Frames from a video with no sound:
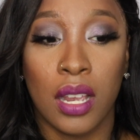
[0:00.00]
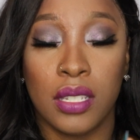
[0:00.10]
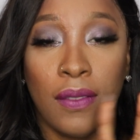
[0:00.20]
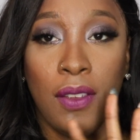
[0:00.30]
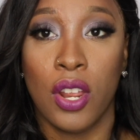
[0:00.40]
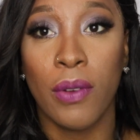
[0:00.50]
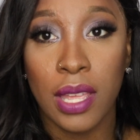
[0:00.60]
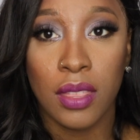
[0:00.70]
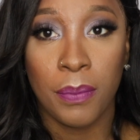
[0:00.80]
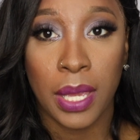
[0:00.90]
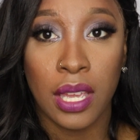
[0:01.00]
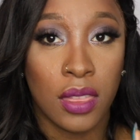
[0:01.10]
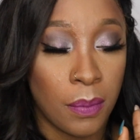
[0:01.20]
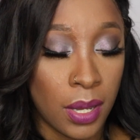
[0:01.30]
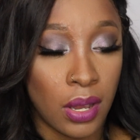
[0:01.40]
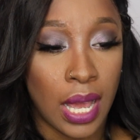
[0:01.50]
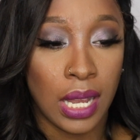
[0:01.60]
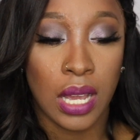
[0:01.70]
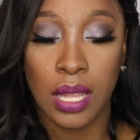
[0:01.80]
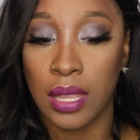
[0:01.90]
because if you don't hit the bell
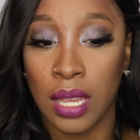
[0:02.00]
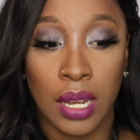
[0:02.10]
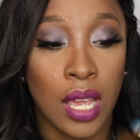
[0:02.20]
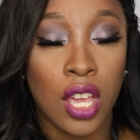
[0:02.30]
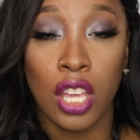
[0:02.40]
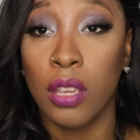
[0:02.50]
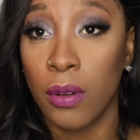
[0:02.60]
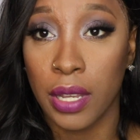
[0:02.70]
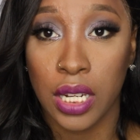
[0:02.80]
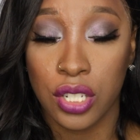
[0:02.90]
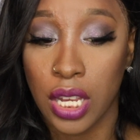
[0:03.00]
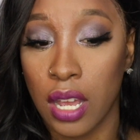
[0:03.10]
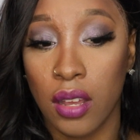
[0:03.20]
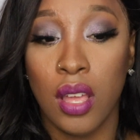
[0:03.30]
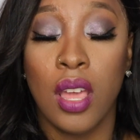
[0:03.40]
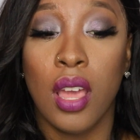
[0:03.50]
icon, then you won't get a shout,